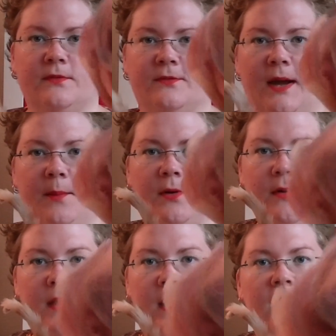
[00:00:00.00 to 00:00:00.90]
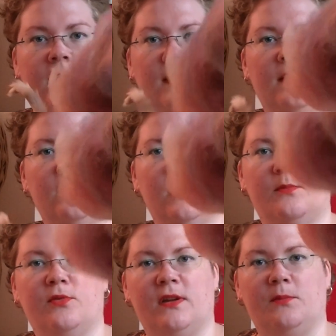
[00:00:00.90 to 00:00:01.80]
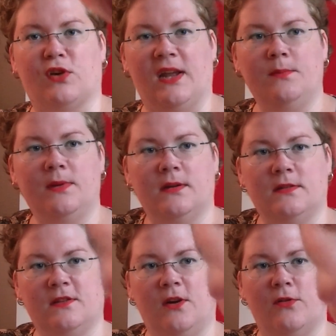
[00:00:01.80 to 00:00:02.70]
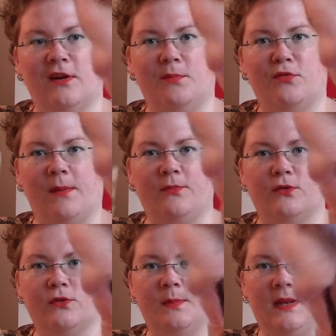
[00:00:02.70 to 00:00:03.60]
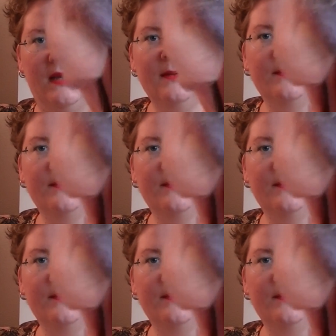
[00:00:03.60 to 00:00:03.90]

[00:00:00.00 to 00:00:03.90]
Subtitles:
fiber, and it's not a pretty braid because it's already prepped for spinning.